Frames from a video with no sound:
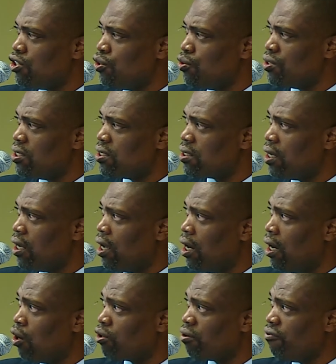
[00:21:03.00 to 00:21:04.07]
uses
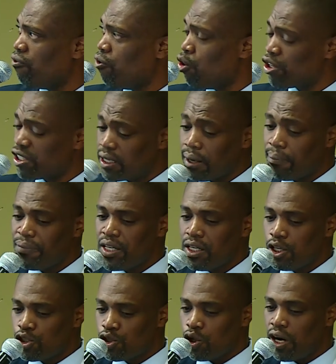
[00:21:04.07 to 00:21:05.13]
a lot of water.
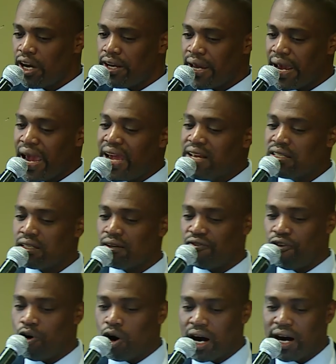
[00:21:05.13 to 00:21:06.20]
So, and hence the
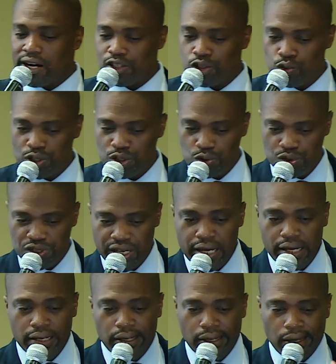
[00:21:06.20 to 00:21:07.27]
focus was to
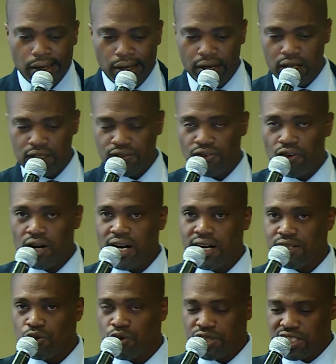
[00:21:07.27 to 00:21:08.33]
say, let's
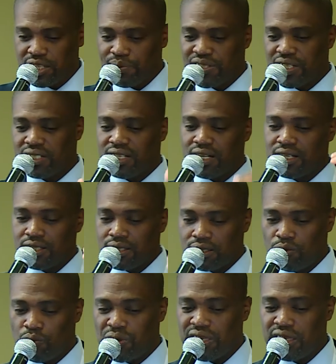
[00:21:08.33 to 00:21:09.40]
focus on
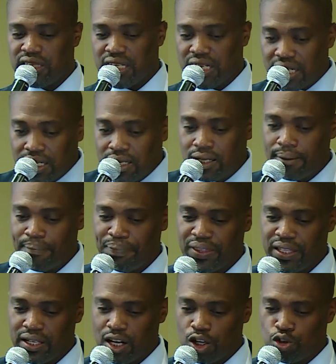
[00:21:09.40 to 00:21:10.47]
subsectors within
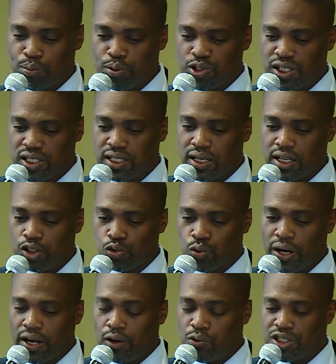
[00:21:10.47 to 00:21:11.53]
agro-processing as
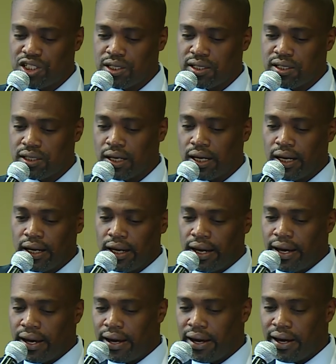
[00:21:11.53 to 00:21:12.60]
well, which is
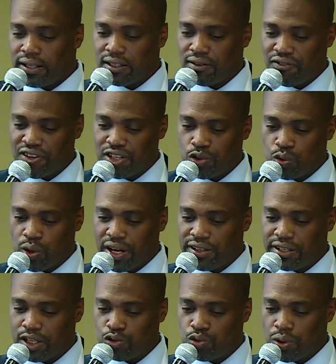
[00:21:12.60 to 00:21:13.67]
the first
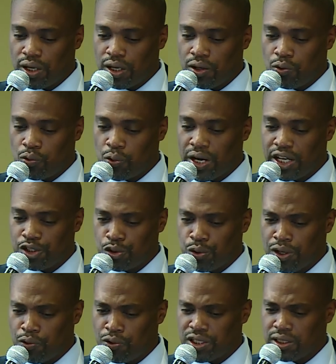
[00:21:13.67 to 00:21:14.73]
one that we are
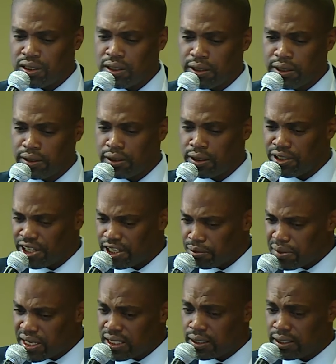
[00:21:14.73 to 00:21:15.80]
doing, which is the red
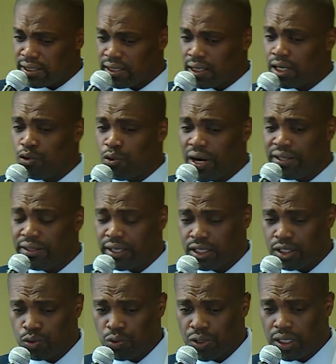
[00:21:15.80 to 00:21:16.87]
meat. The second one
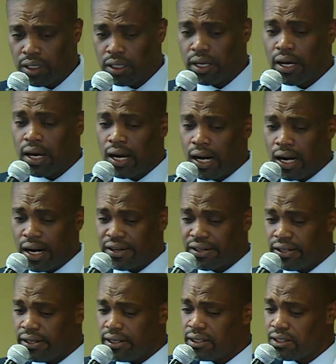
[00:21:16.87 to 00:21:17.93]
that we
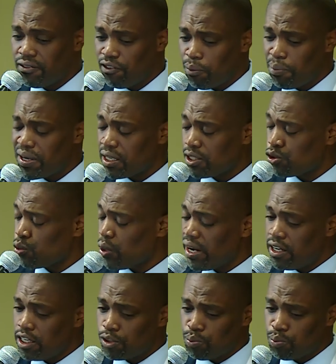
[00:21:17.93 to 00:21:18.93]
currently developing as well is